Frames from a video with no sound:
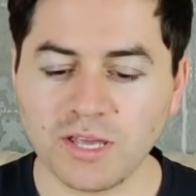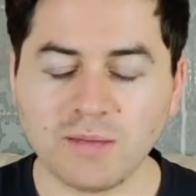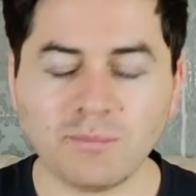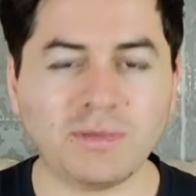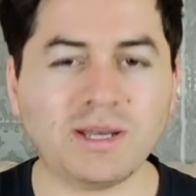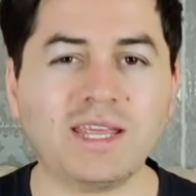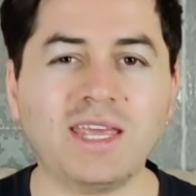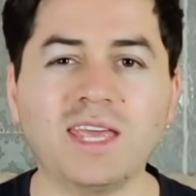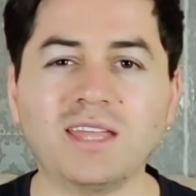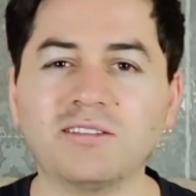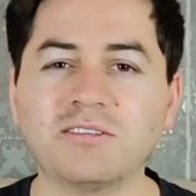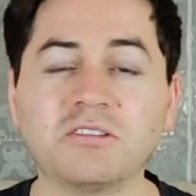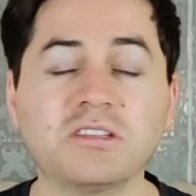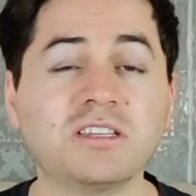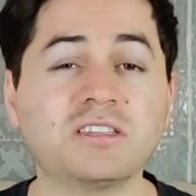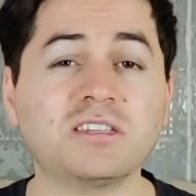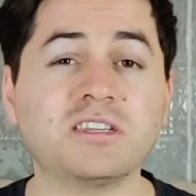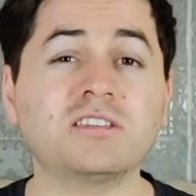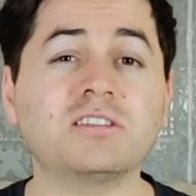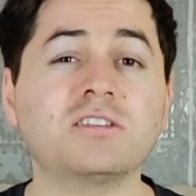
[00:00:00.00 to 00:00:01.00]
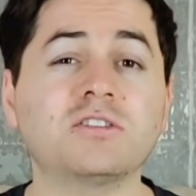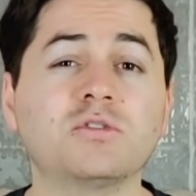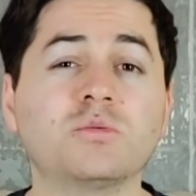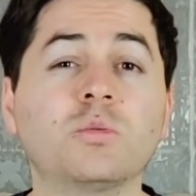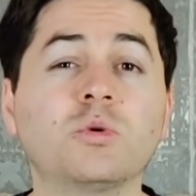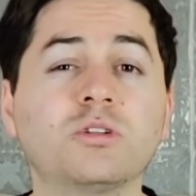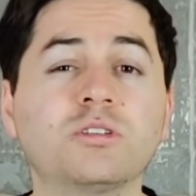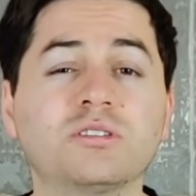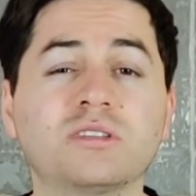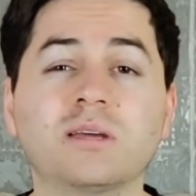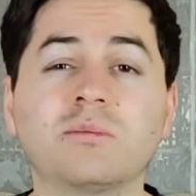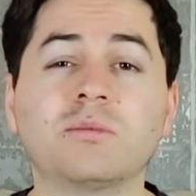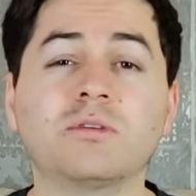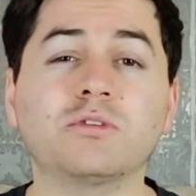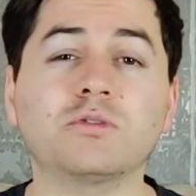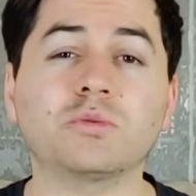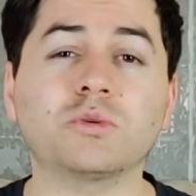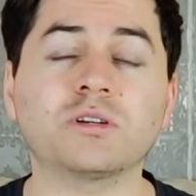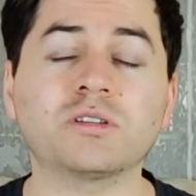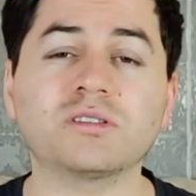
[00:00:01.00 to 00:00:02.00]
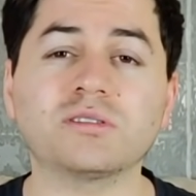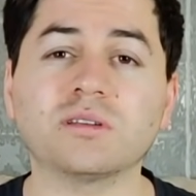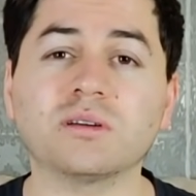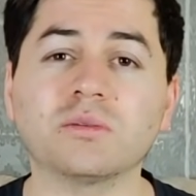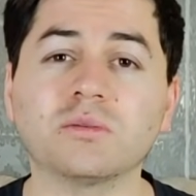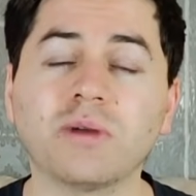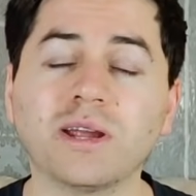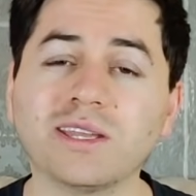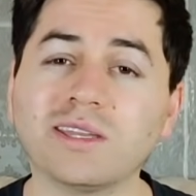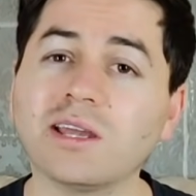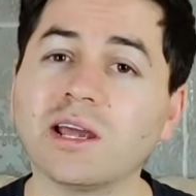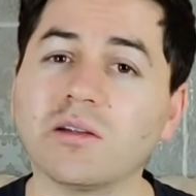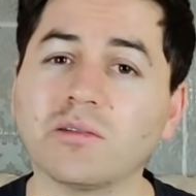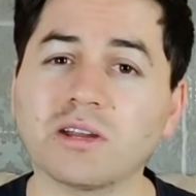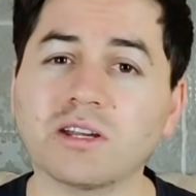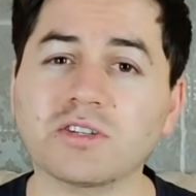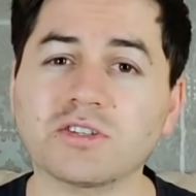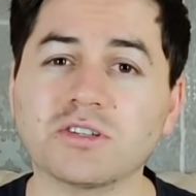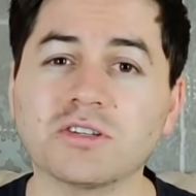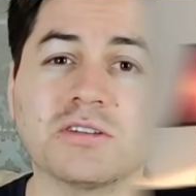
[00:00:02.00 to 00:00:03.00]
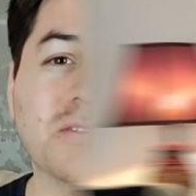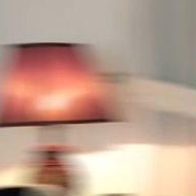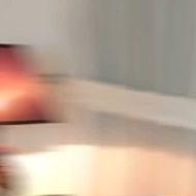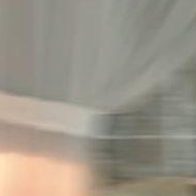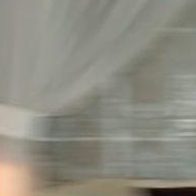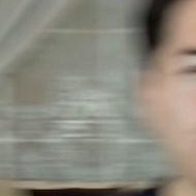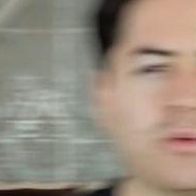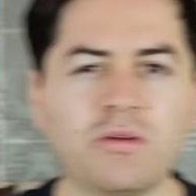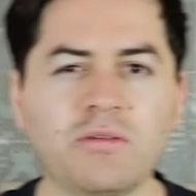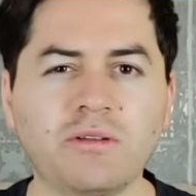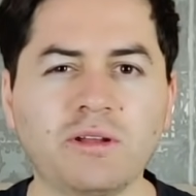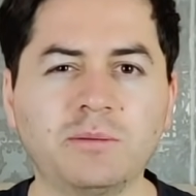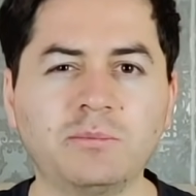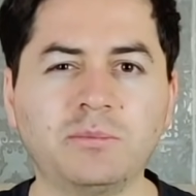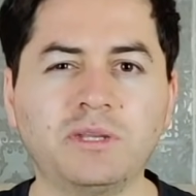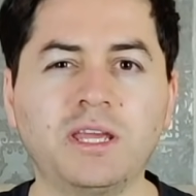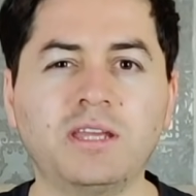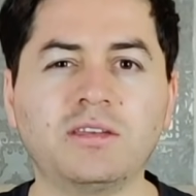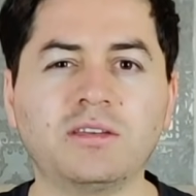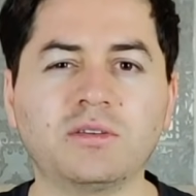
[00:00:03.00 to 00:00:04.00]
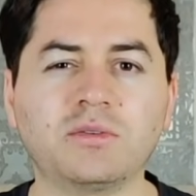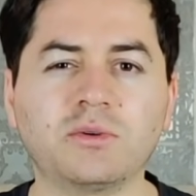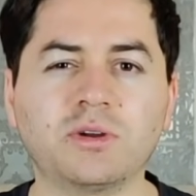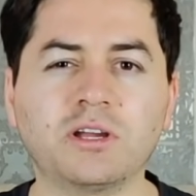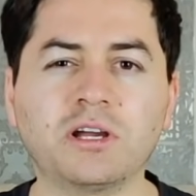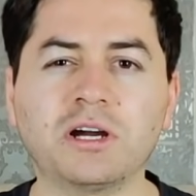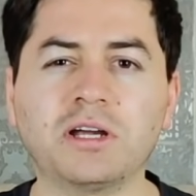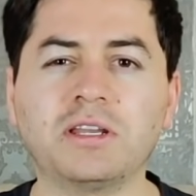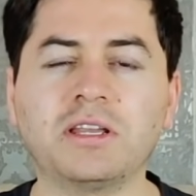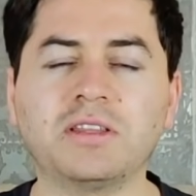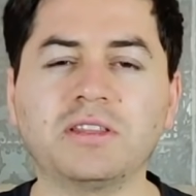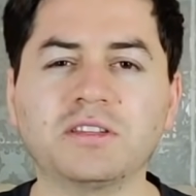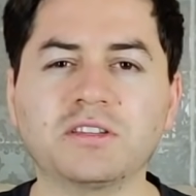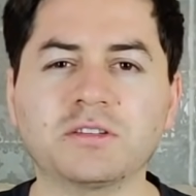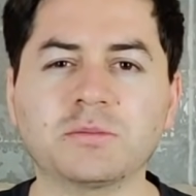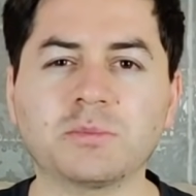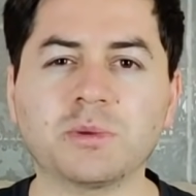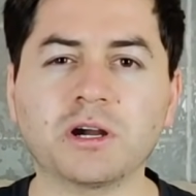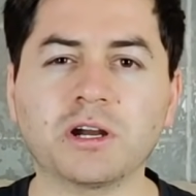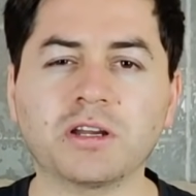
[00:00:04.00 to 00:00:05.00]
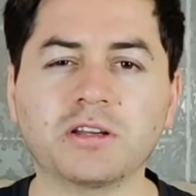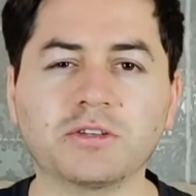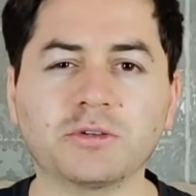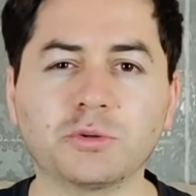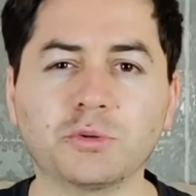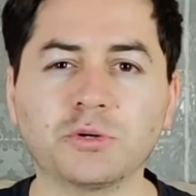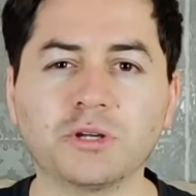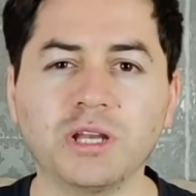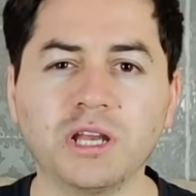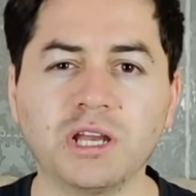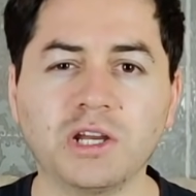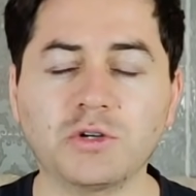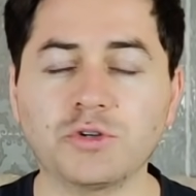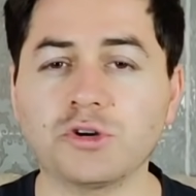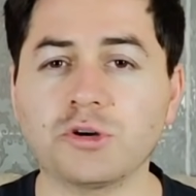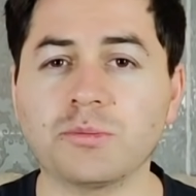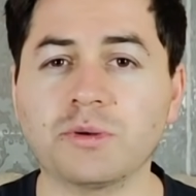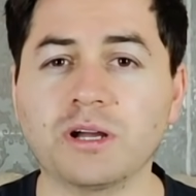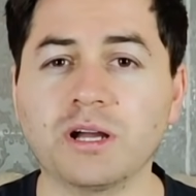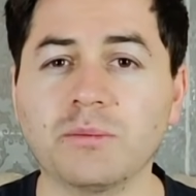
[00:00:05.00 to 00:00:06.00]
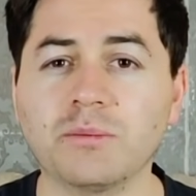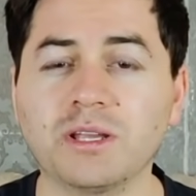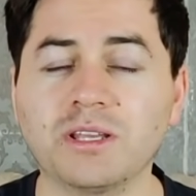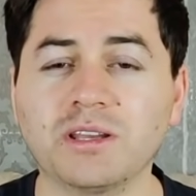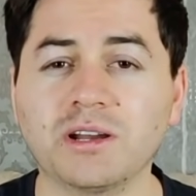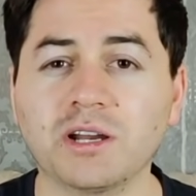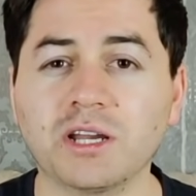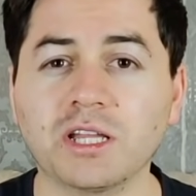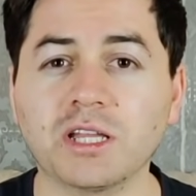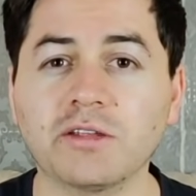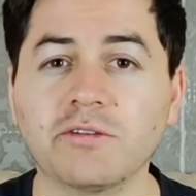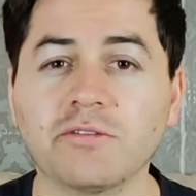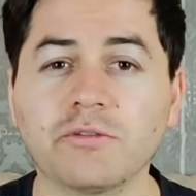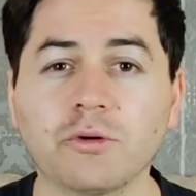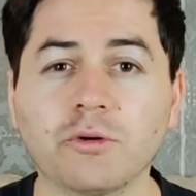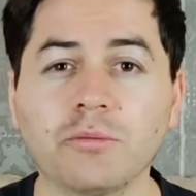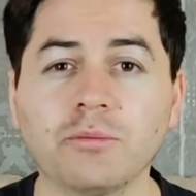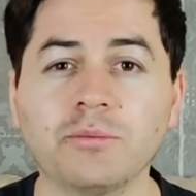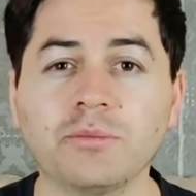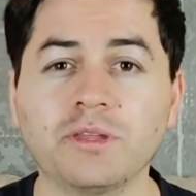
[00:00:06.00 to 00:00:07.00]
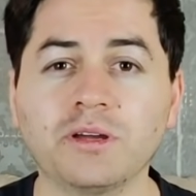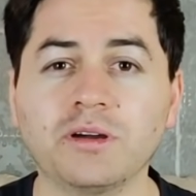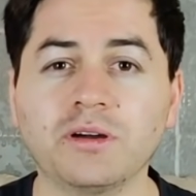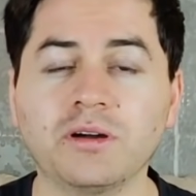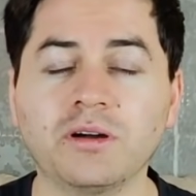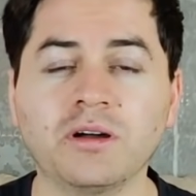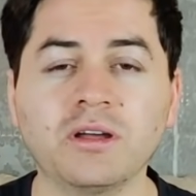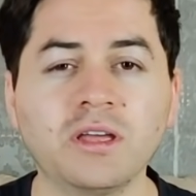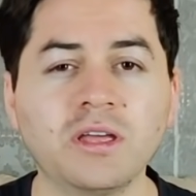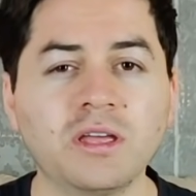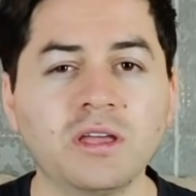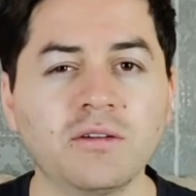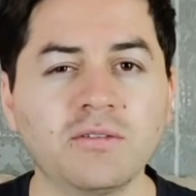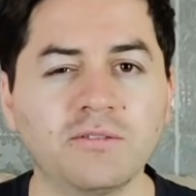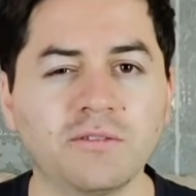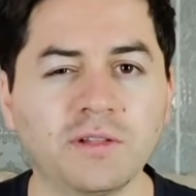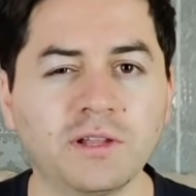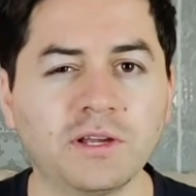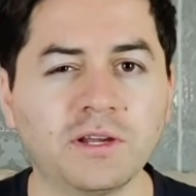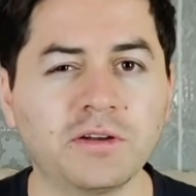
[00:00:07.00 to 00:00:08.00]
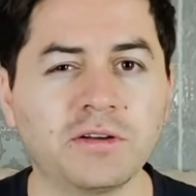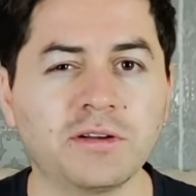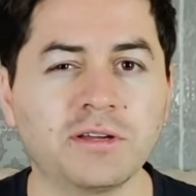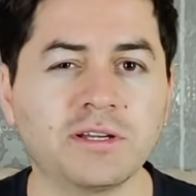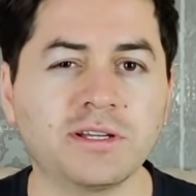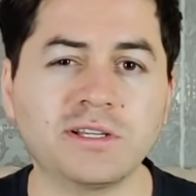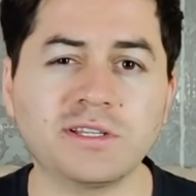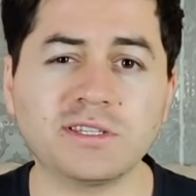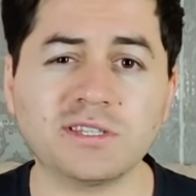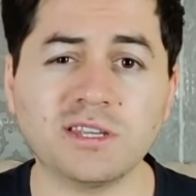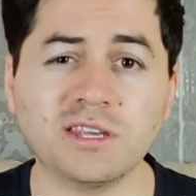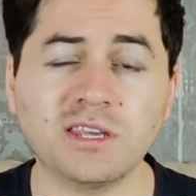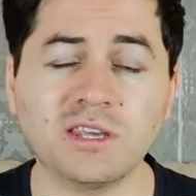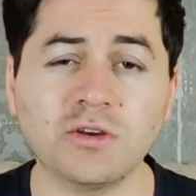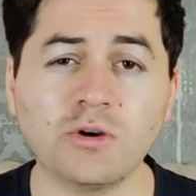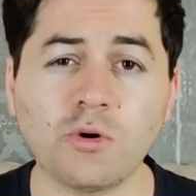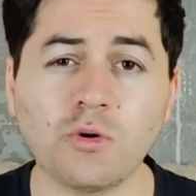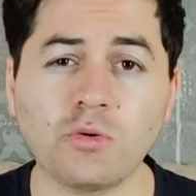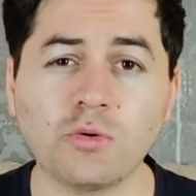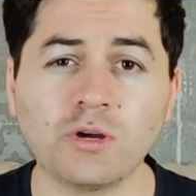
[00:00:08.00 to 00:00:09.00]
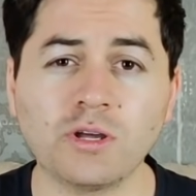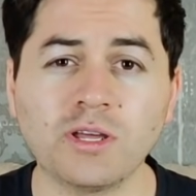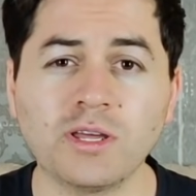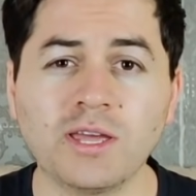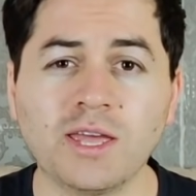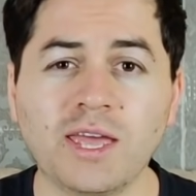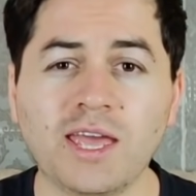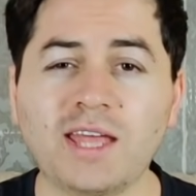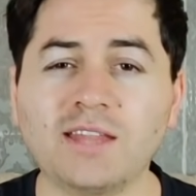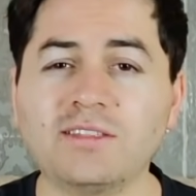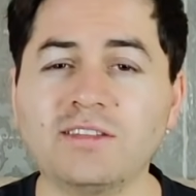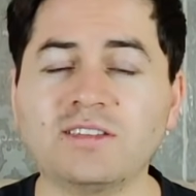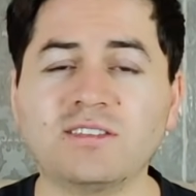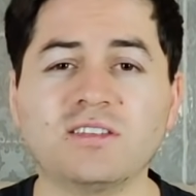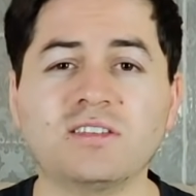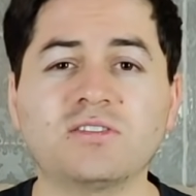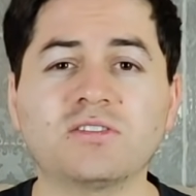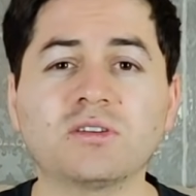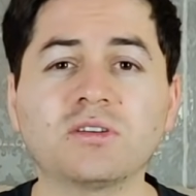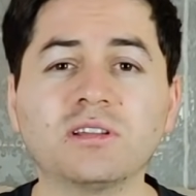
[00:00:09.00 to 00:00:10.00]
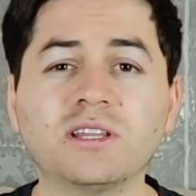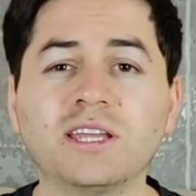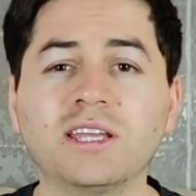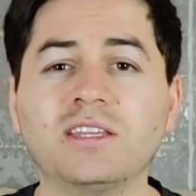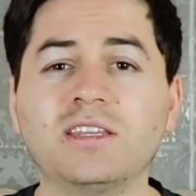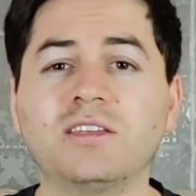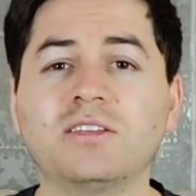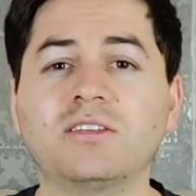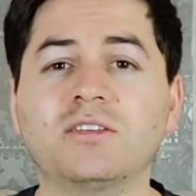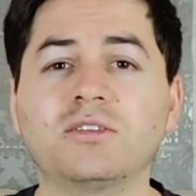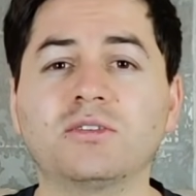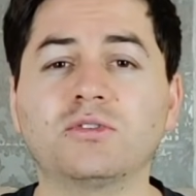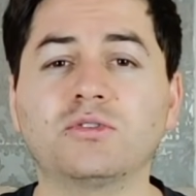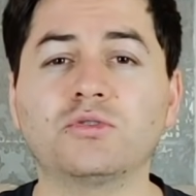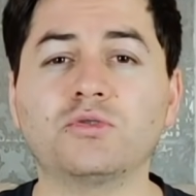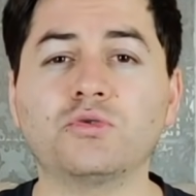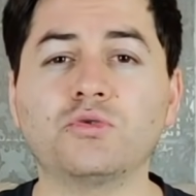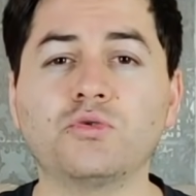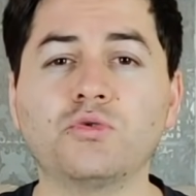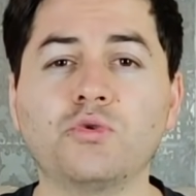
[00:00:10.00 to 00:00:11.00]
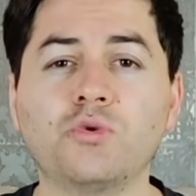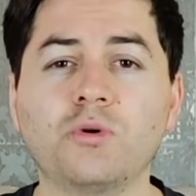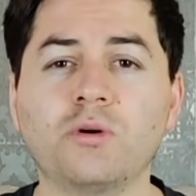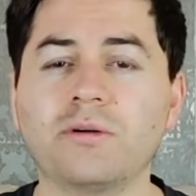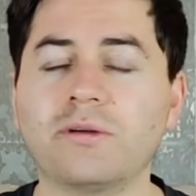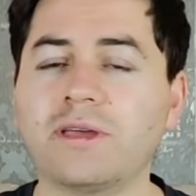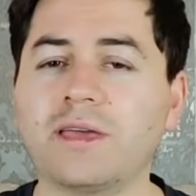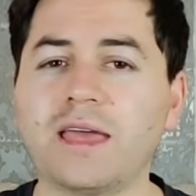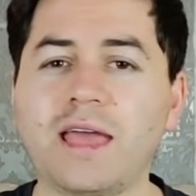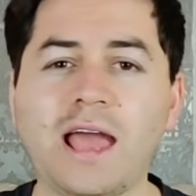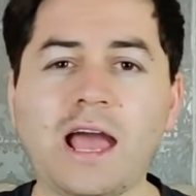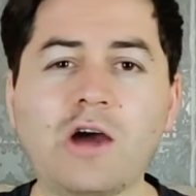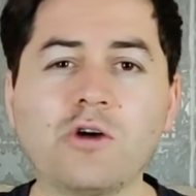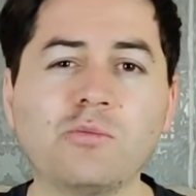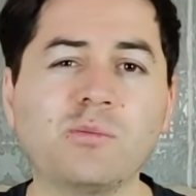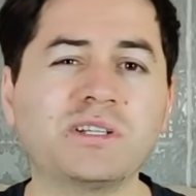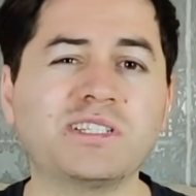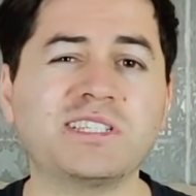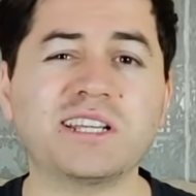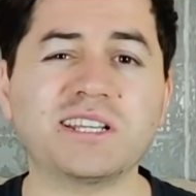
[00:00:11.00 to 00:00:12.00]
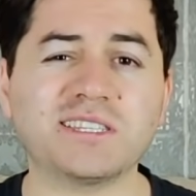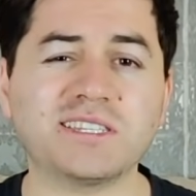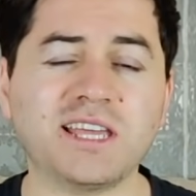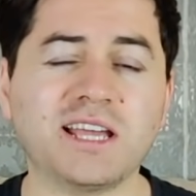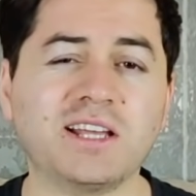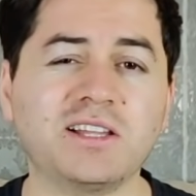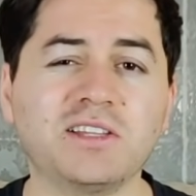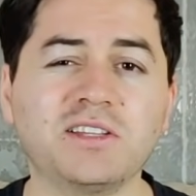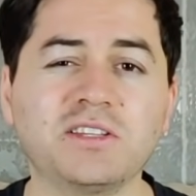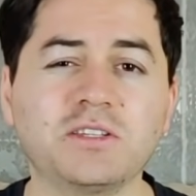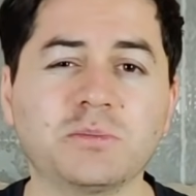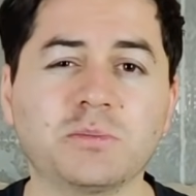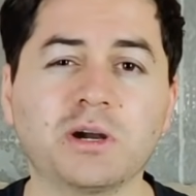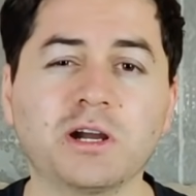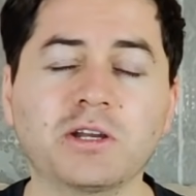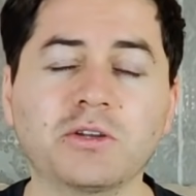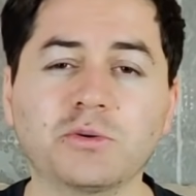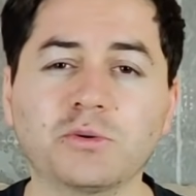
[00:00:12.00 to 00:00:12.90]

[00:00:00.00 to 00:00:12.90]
But again, this is a small step towards the right direction. Next, we have an update regarding the Spark token airdrop coming directly from the Flare CEO, and this is related to how much exactly Spark